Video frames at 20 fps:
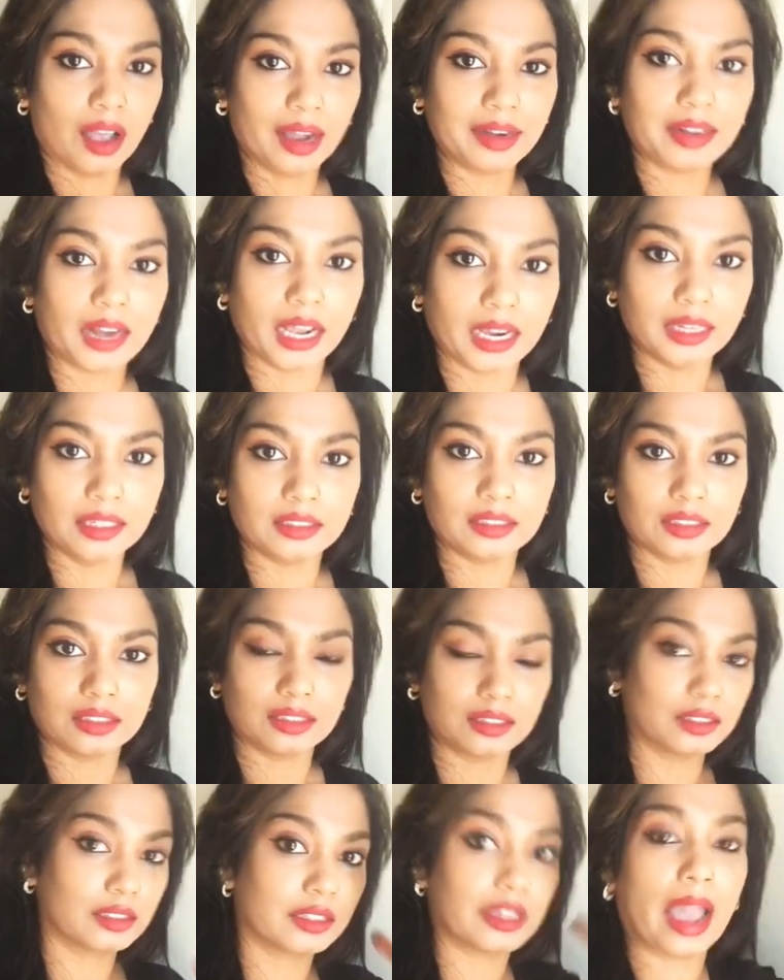night,
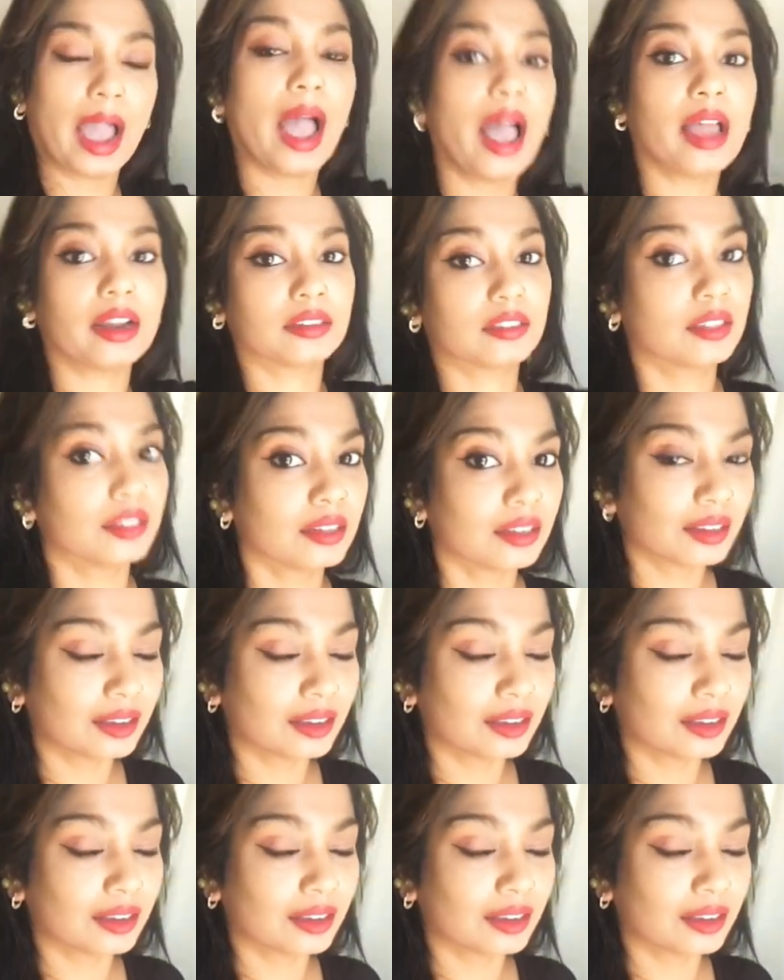it's cat.